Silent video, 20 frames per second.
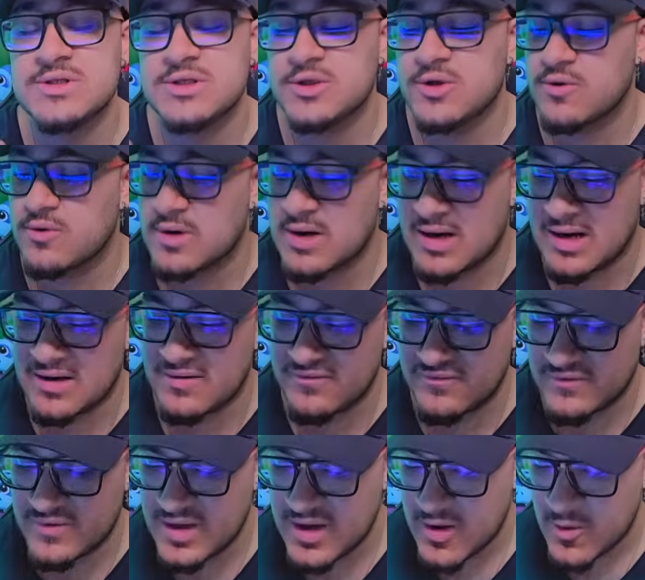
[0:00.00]
kind
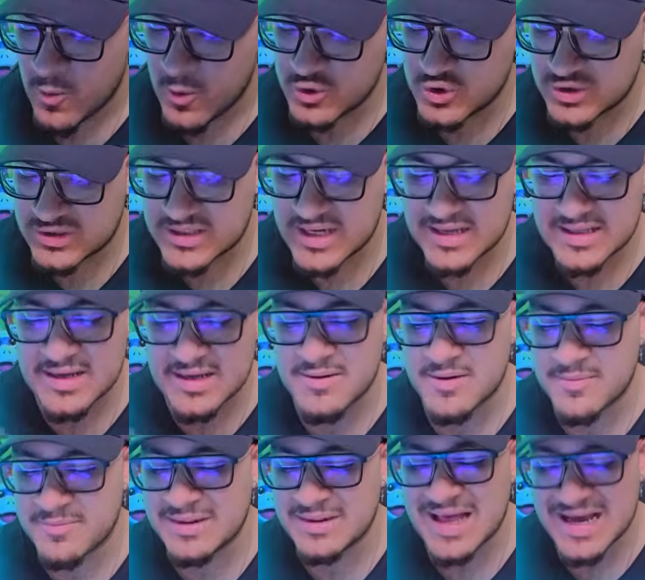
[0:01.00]
of, what do you say,
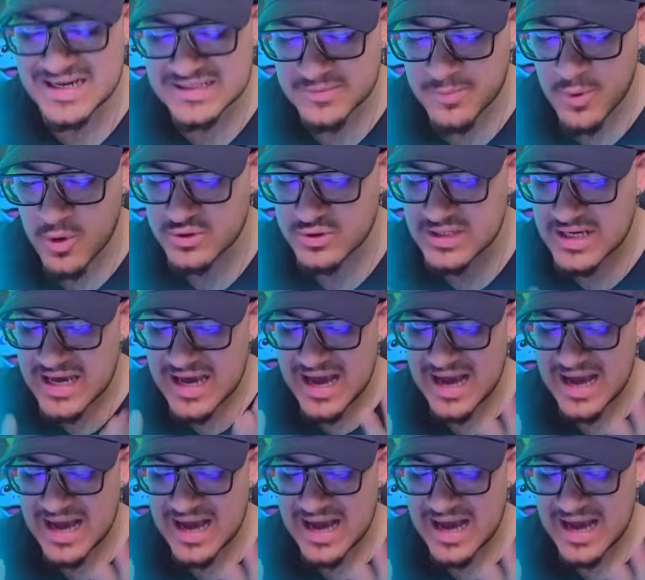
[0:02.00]
the blast spells.